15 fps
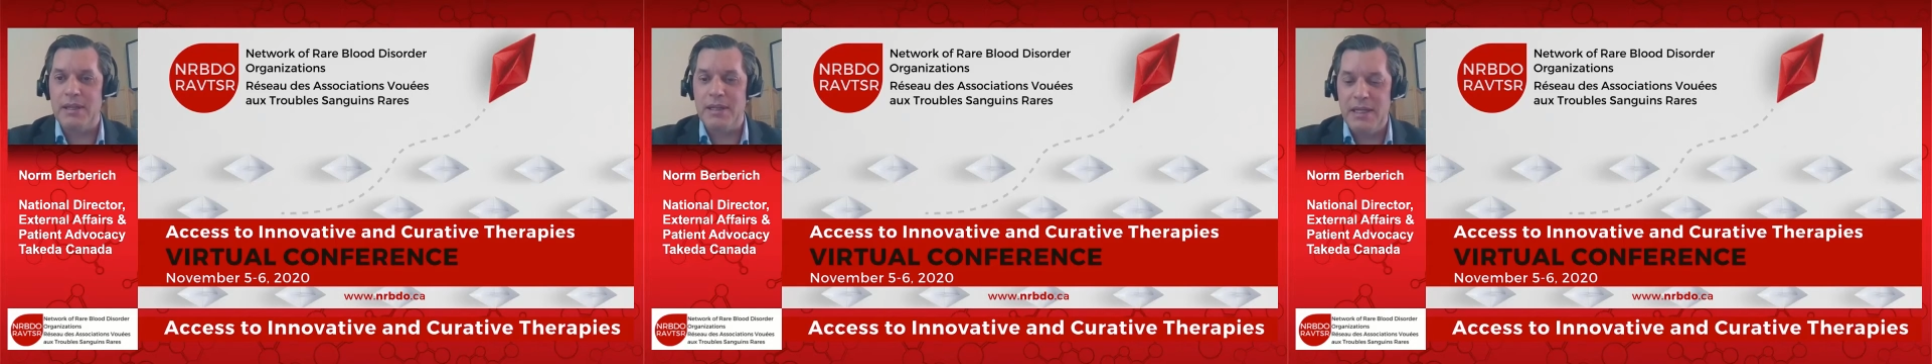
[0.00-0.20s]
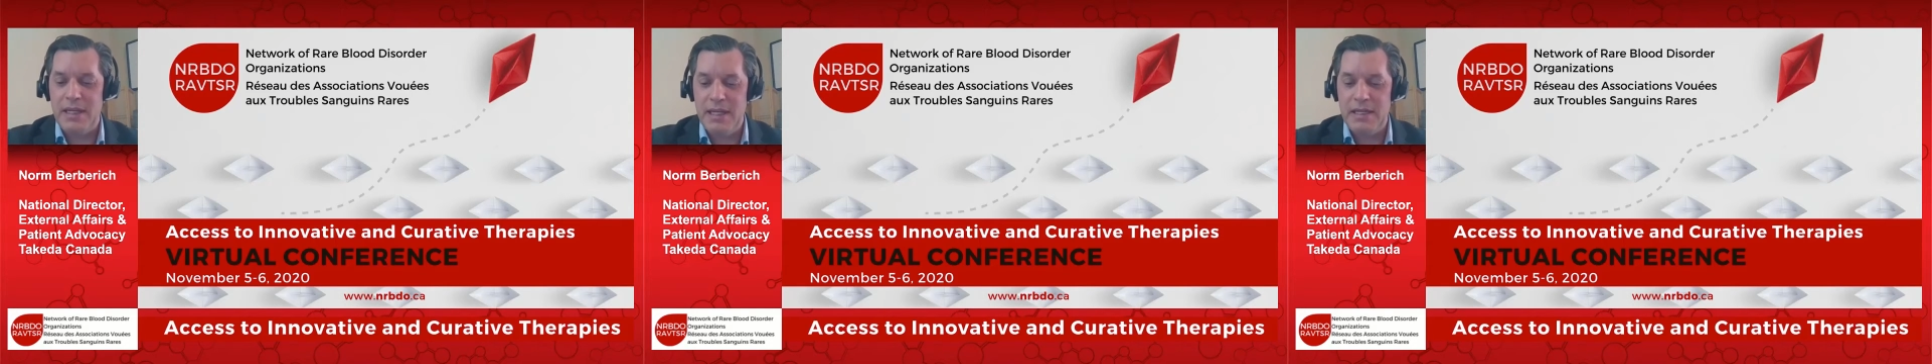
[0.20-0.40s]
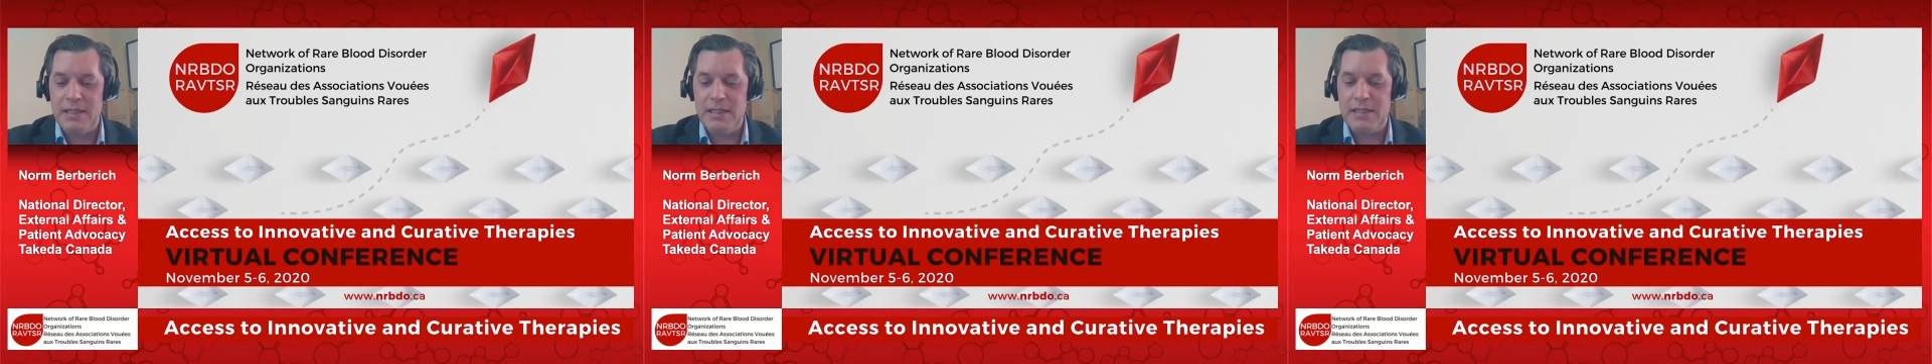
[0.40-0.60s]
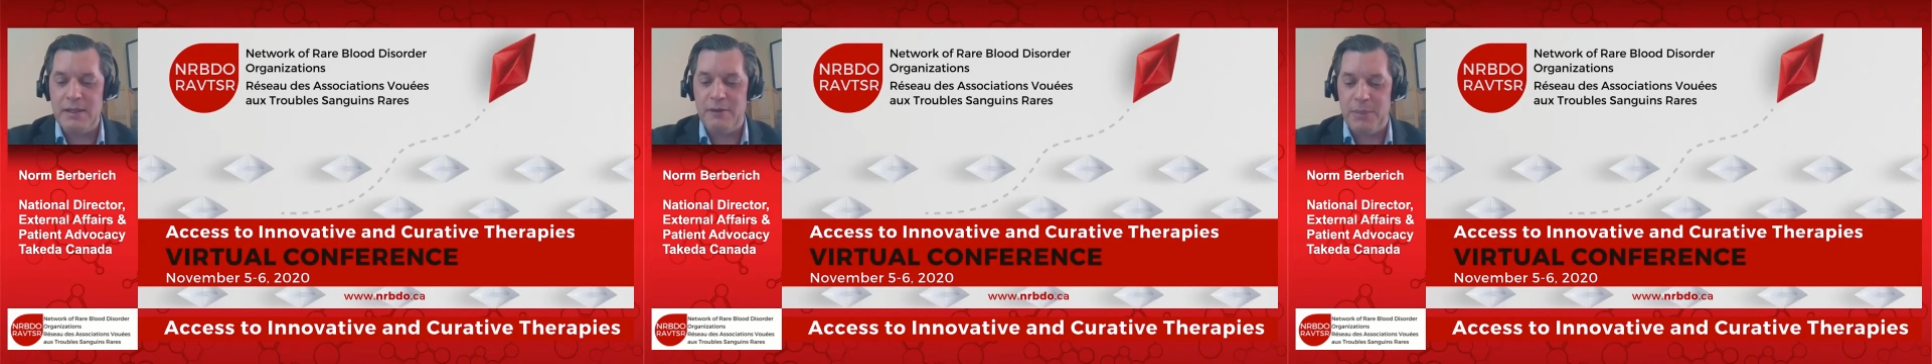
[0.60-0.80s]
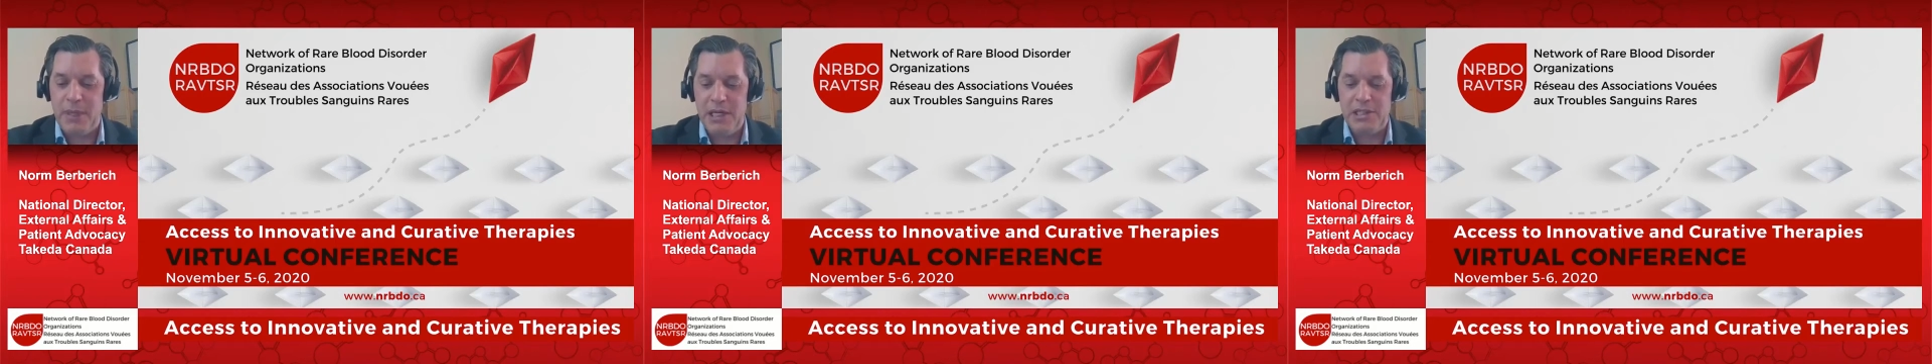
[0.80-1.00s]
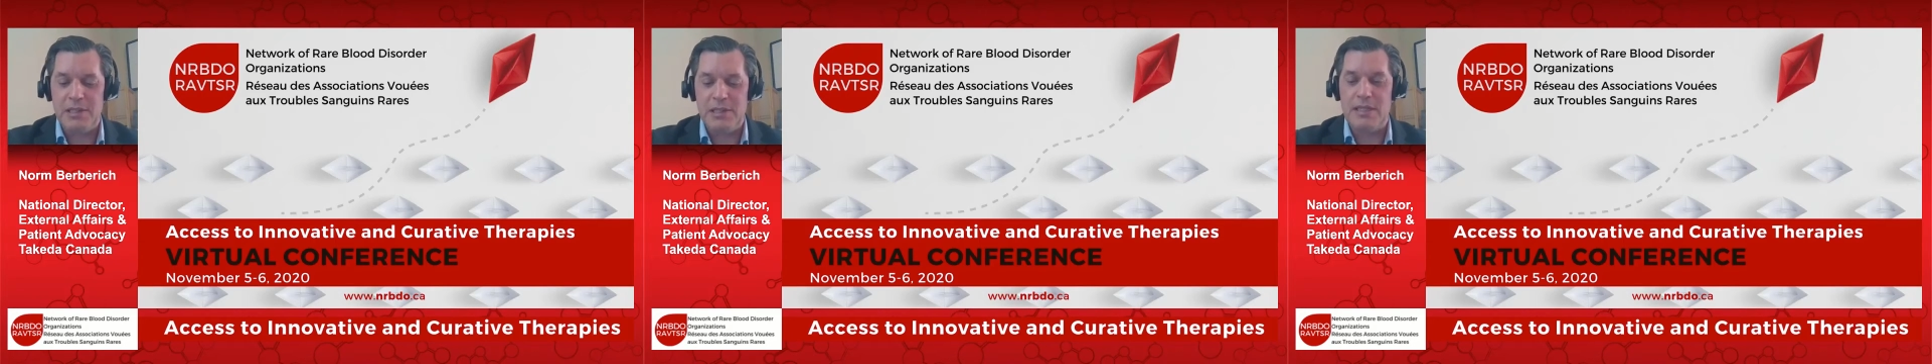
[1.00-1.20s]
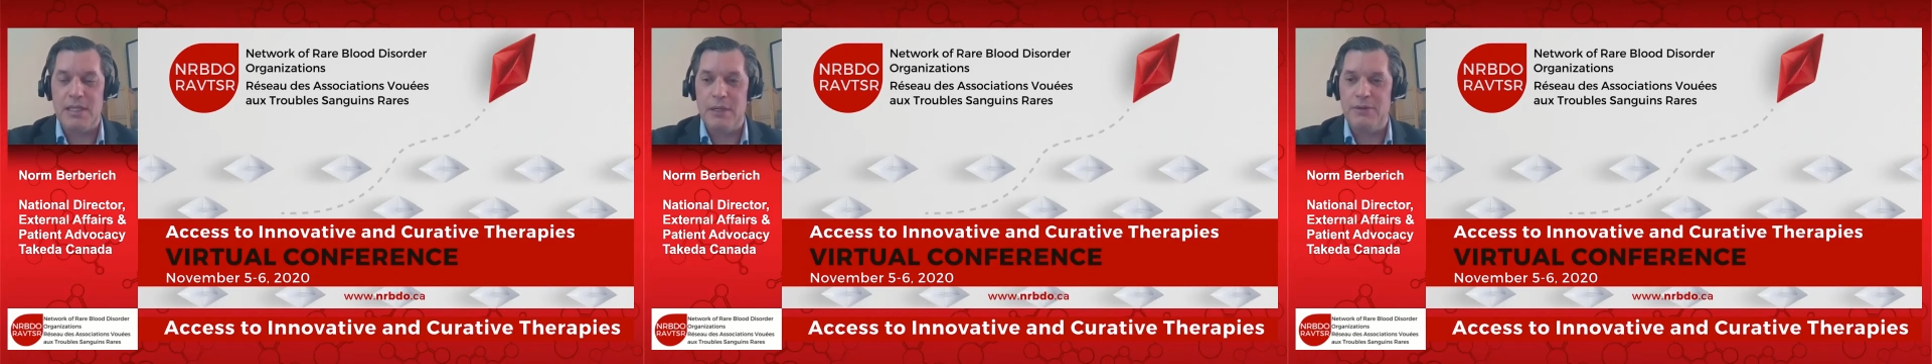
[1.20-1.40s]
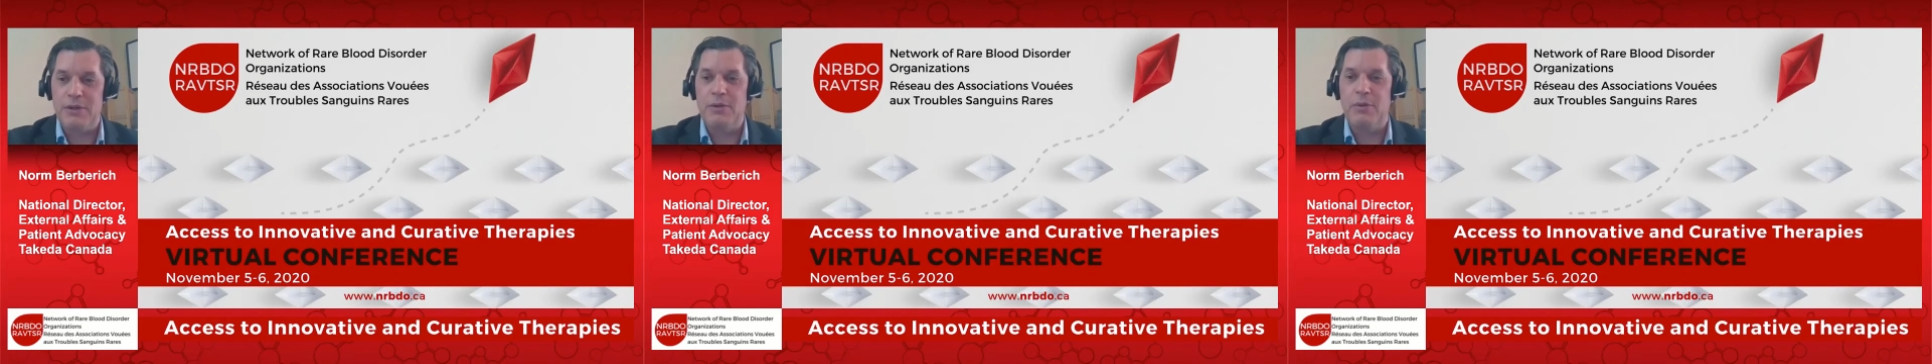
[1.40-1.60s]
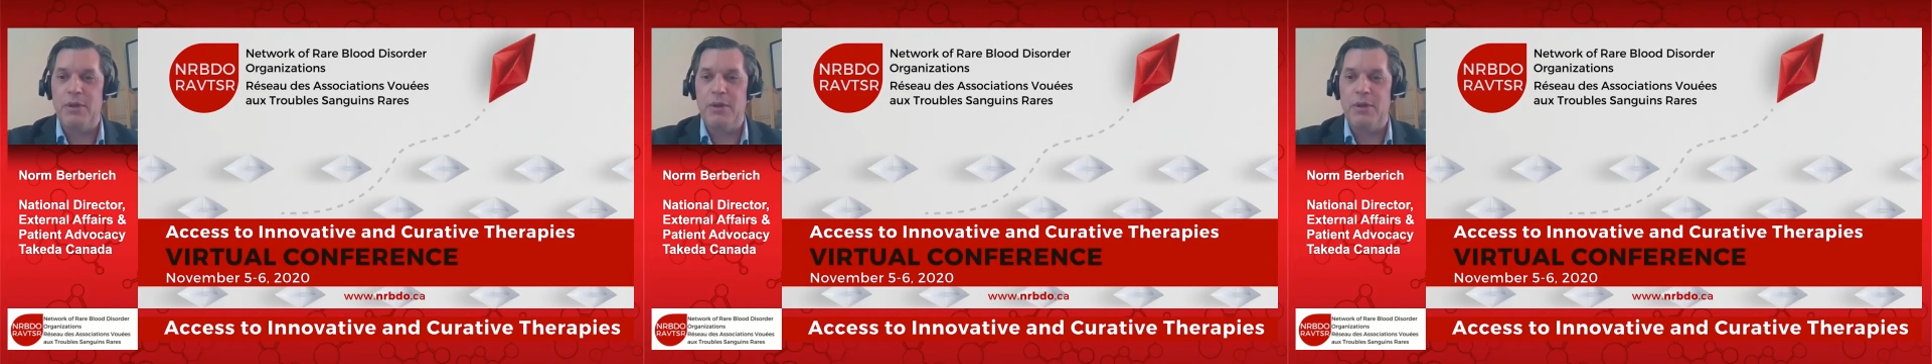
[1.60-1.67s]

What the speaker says: on the needs of patients living